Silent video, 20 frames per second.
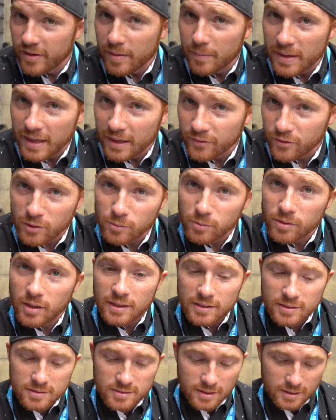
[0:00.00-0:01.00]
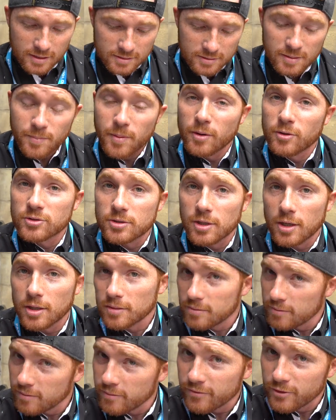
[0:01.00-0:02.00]
anybody out there would like to send us a
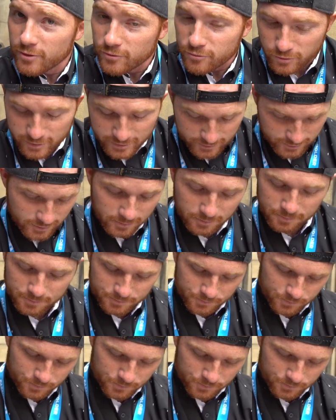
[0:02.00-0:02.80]
postcard, feel free to.